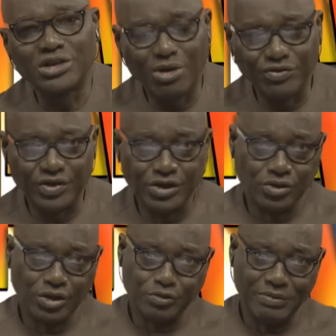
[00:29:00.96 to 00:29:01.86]
touch on some
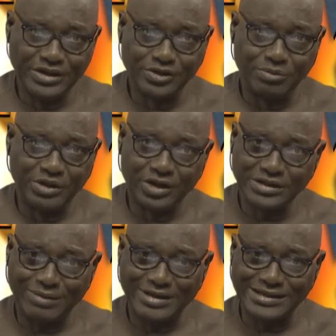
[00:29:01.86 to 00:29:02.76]
of the things you just
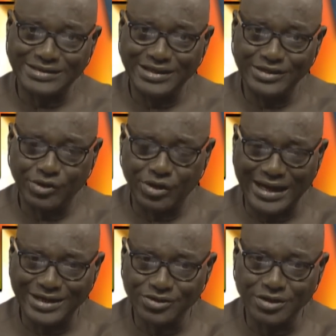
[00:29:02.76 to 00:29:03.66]
mentioned, because, um, as I
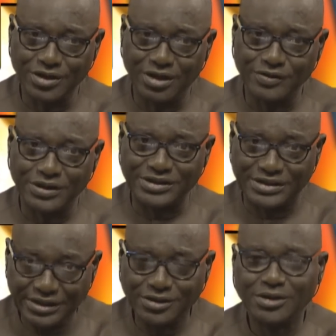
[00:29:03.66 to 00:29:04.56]
said, you're a hands-on
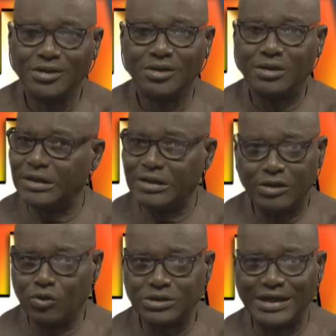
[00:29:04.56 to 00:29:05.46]
governor still.
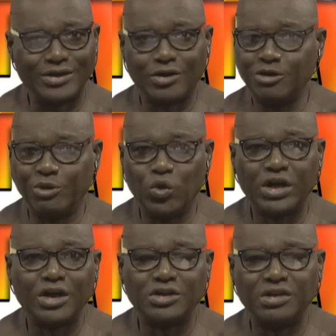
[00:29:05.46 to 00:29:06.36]
It looks like you're
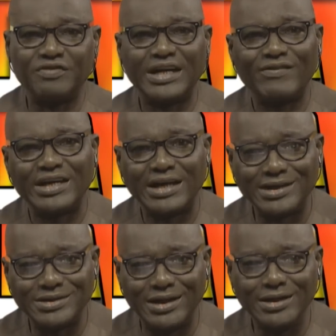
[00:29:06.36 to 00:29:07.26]
going to be working until the
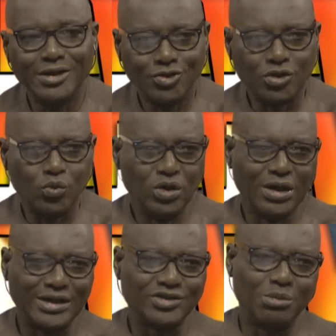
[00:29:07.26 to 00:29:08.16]
very, very last day.
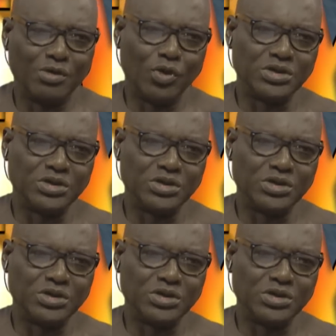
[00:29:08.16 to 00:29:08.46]
So we look at